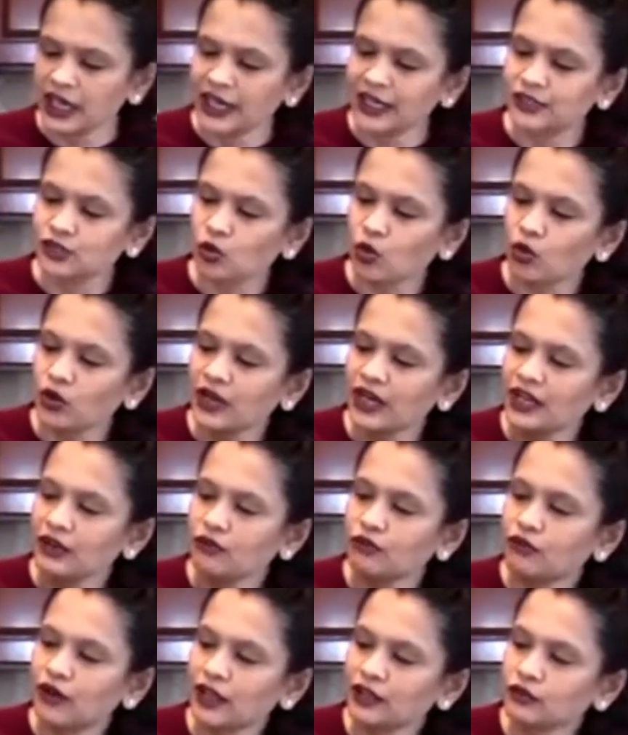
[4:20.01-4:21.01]
It's only
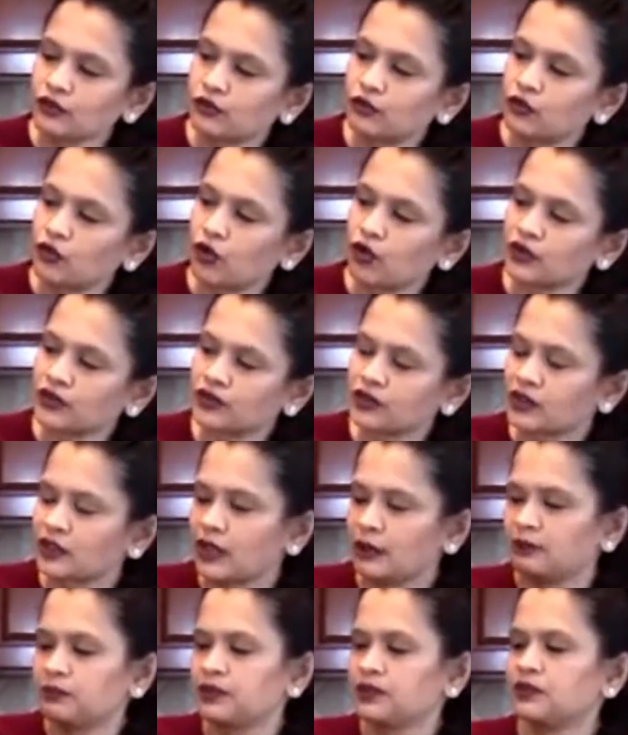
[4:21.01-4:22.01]
1/4
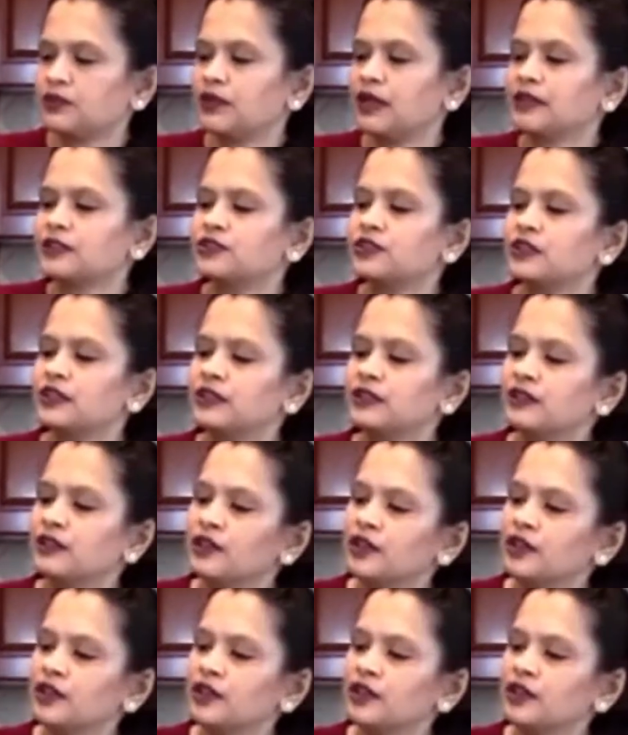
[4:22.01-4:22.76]
cup actually.